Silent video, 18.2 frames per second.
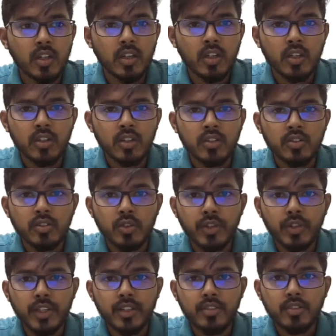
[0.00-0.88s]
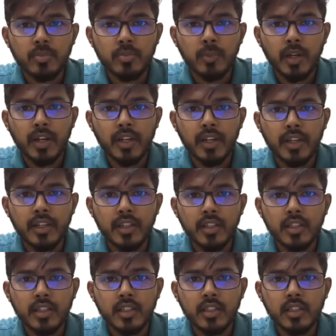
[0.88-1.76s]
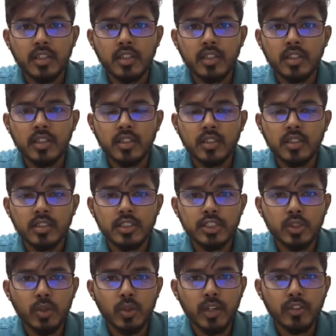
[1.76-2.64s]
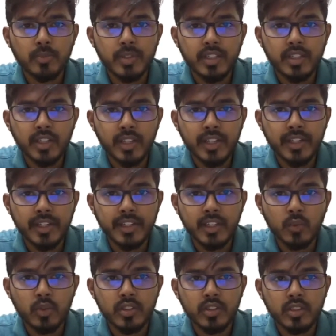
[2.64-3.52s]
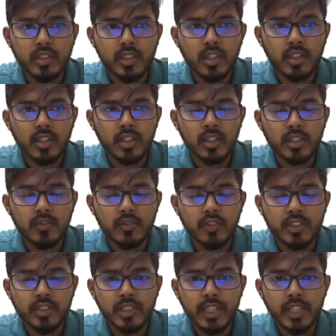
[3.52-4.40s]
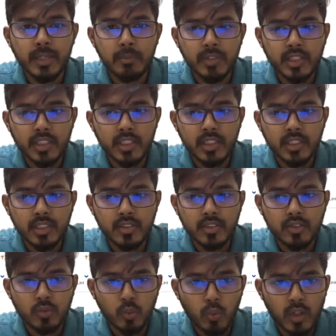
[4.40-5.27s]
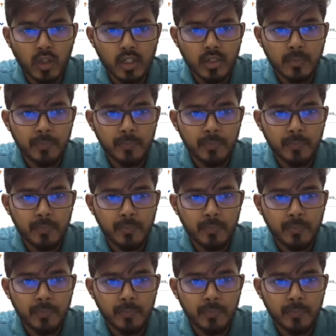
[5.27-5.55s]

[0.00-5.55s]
So yes, my issue has been created with name TES1,